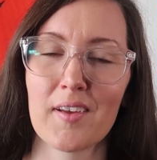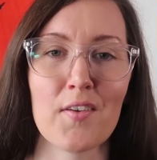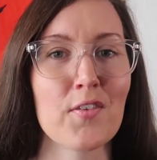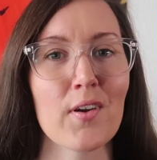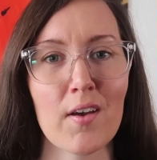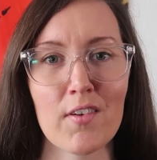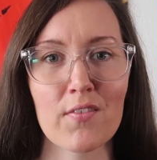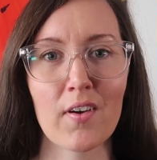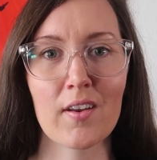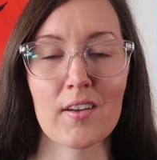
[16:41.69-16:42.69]
If you're having
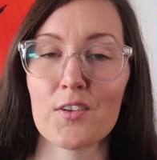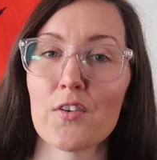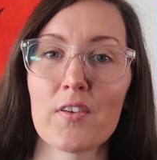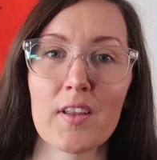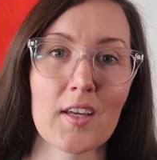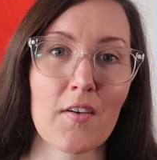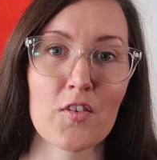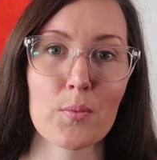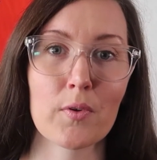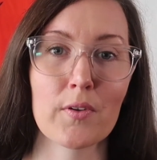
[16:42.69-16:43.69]
fun and you're feeling
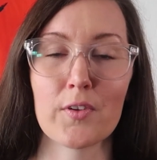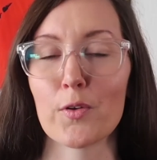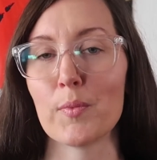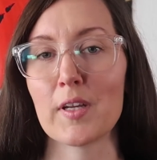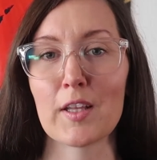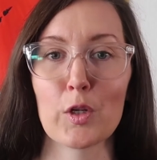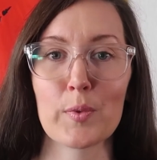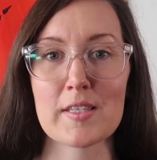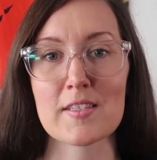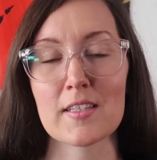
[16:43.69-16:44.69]
comfortable, you're being a little
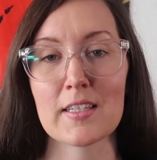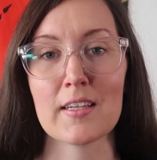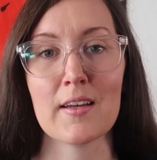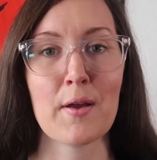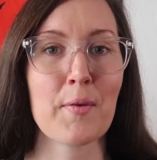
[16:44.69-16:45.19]
bit silly,